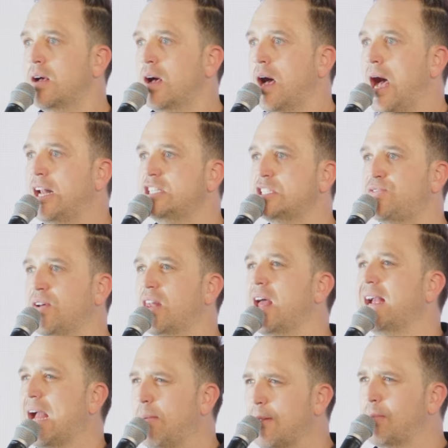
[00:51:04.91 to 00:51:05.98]
I just feel like,
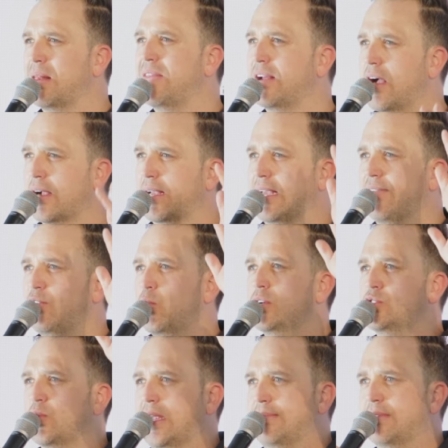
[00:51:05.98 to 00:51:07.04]
how many believe that God could give you a
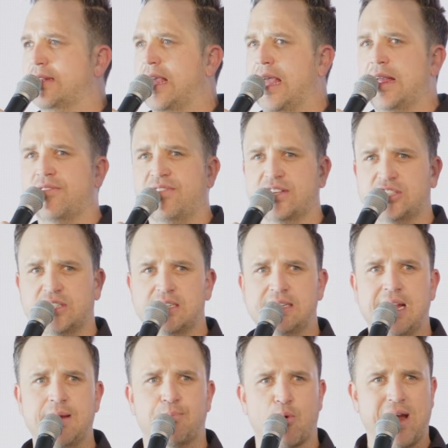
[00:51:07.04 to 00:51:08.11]
dream today, a vision
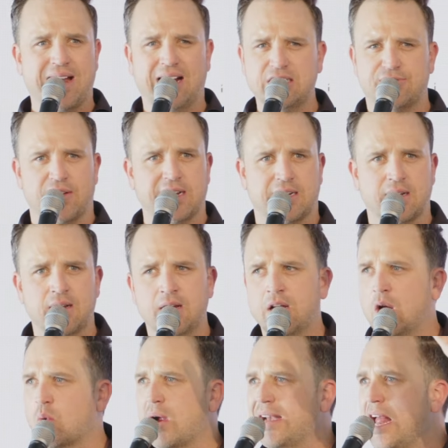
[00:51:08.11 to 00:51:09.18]
today? Brand, I just feel like
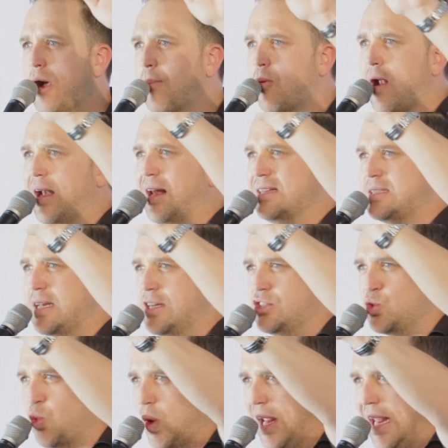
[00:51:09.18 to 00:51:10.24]
right now, Brand, I see a
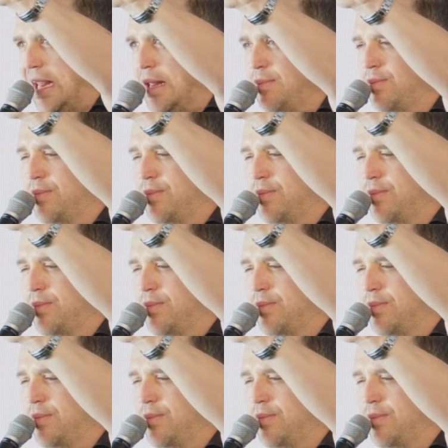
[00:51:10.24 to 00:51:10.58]
dream